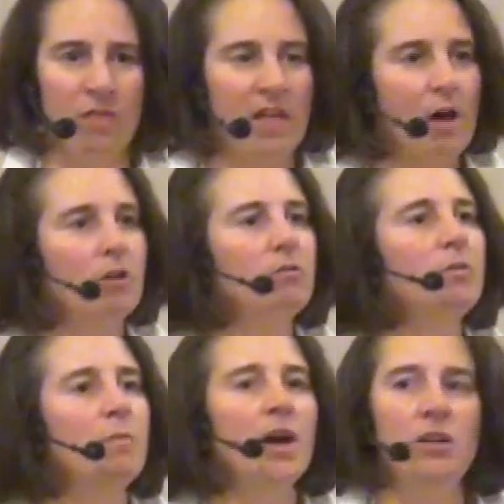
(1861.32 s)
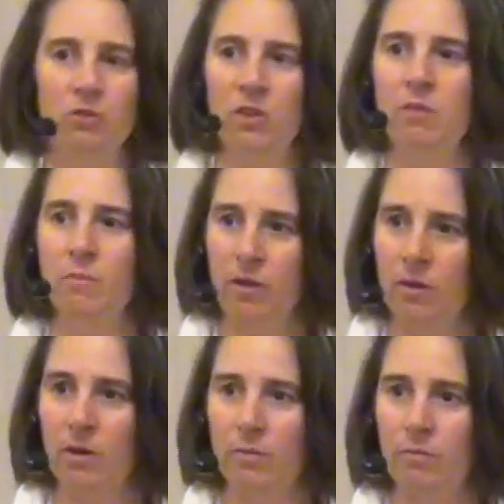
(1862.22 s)
without a reminder in the
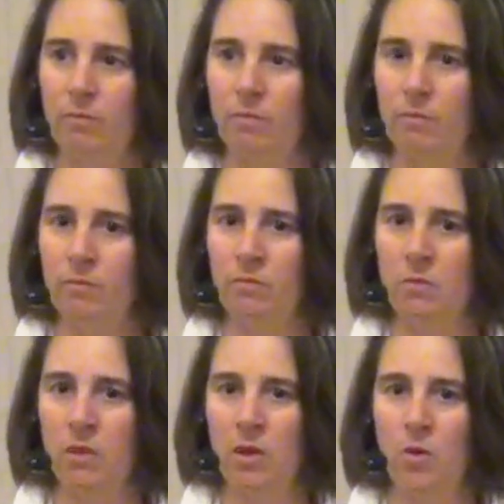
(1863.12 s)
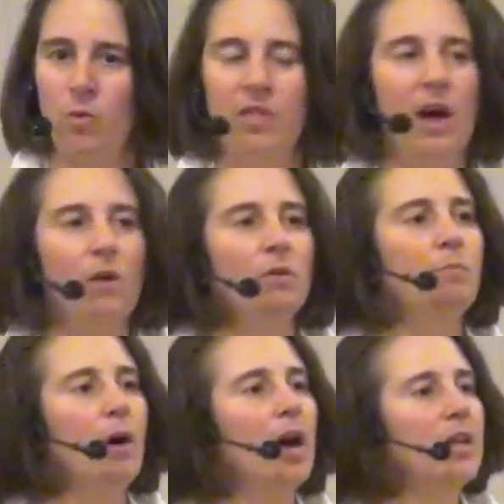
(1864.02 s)
mirror, without a
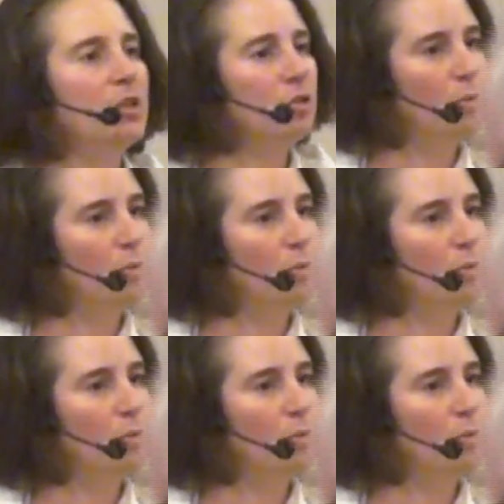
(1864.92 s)
body